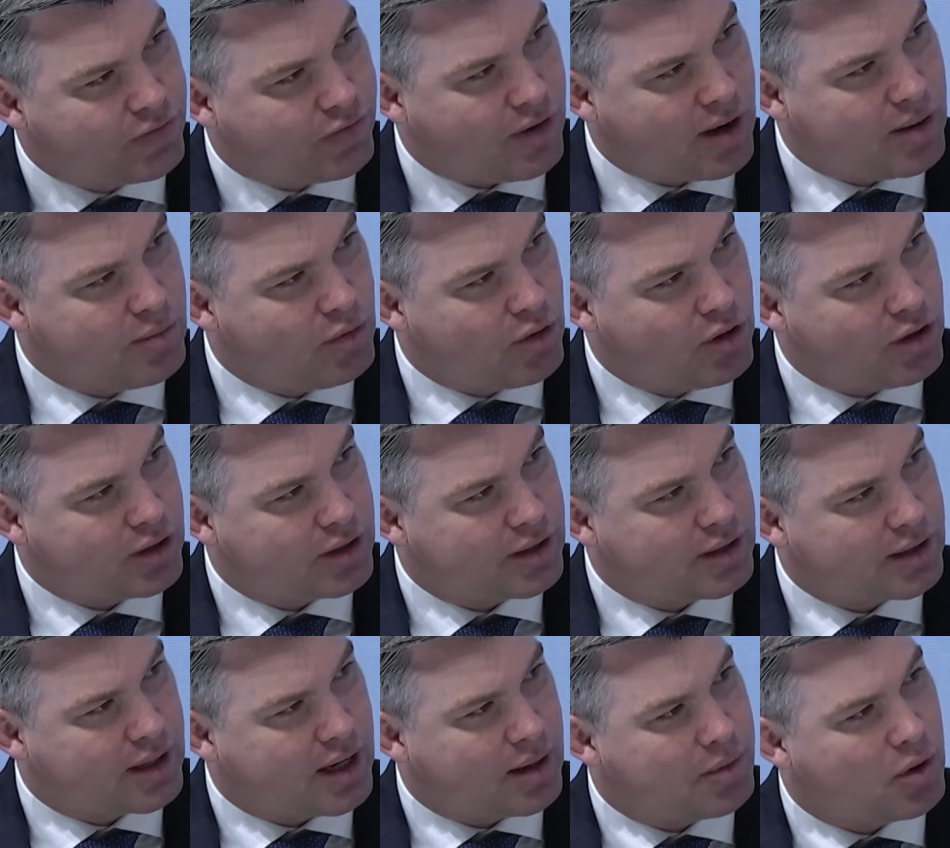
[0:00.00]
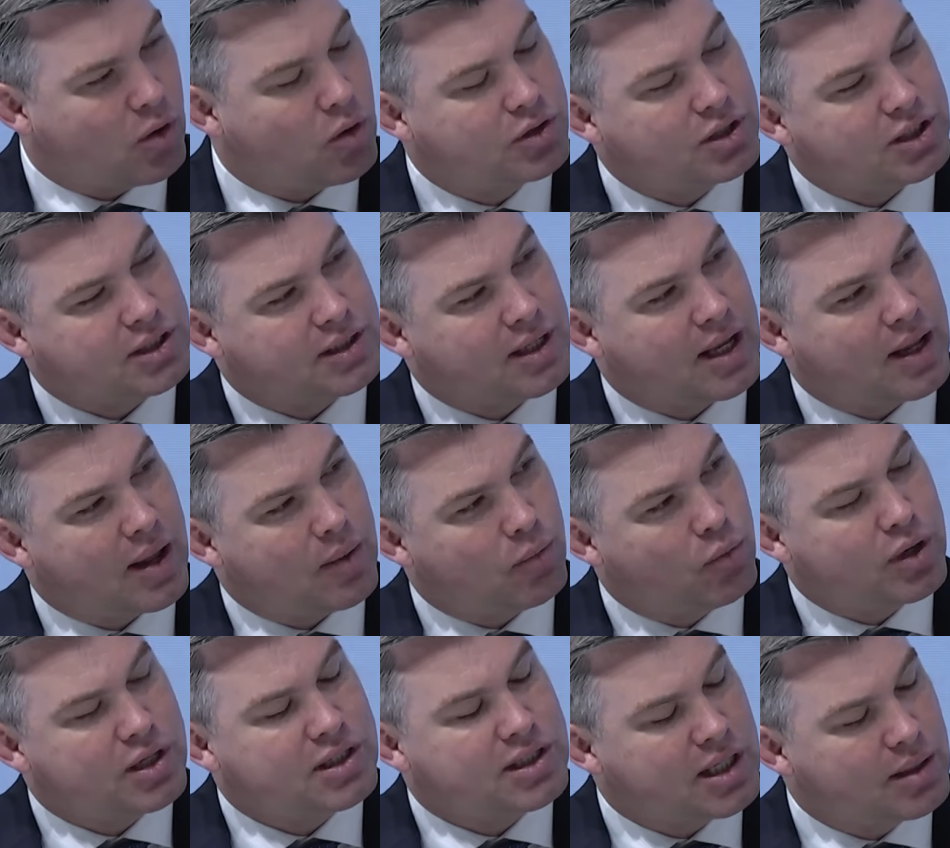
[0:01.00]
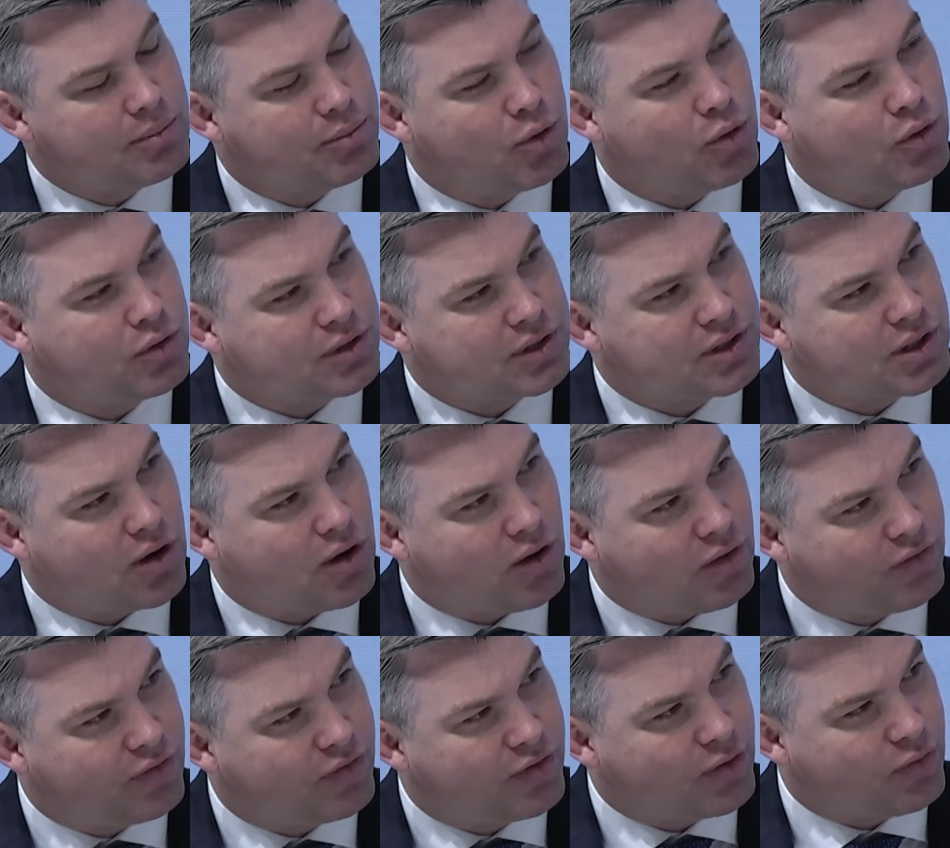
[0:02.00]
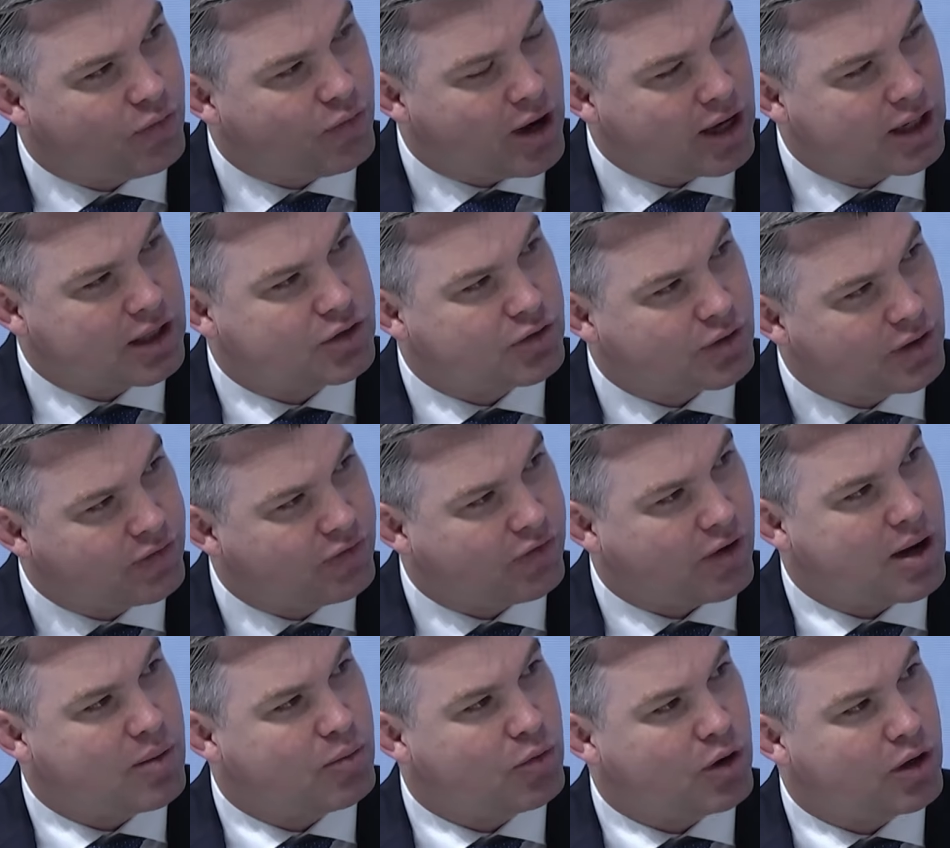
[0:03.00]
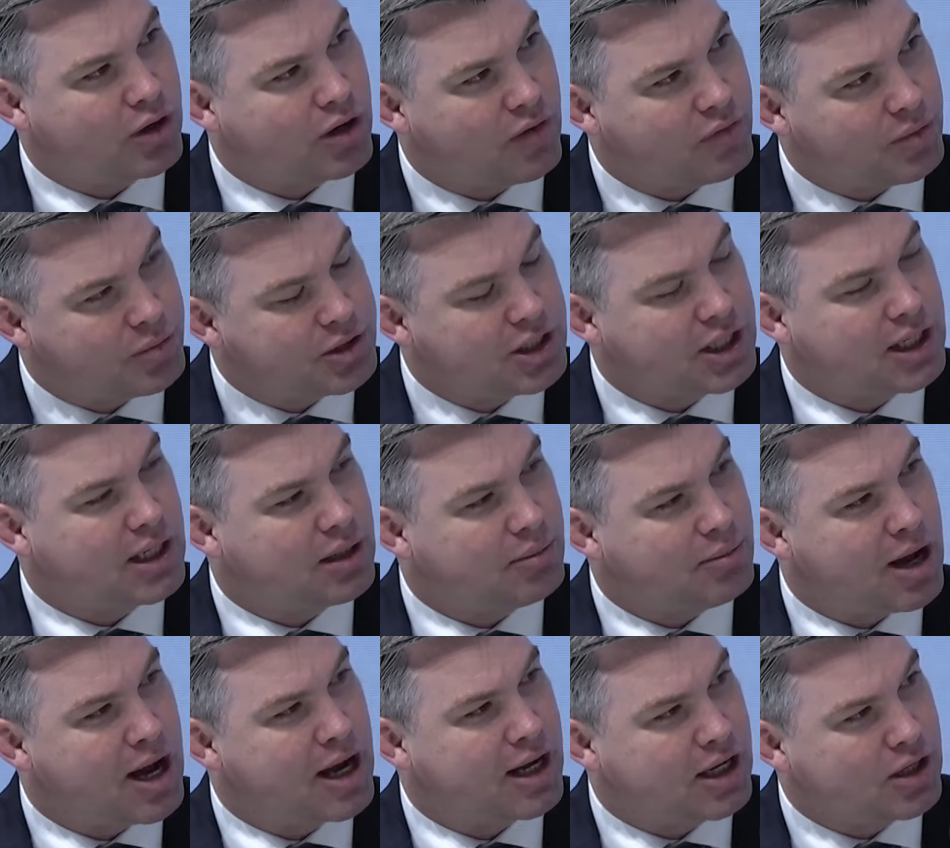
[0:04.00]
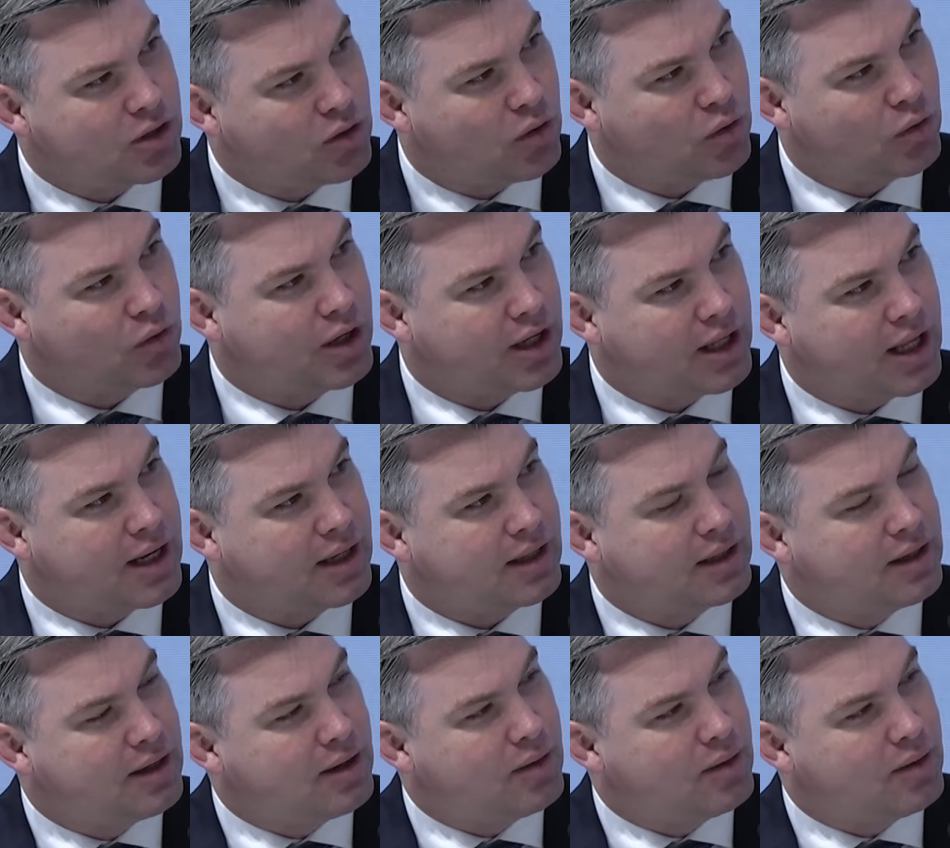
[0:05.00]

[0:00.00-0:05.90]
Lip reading: framework? I mean, or just, what is the importance of the regulatory framework of a particular market you're looking at?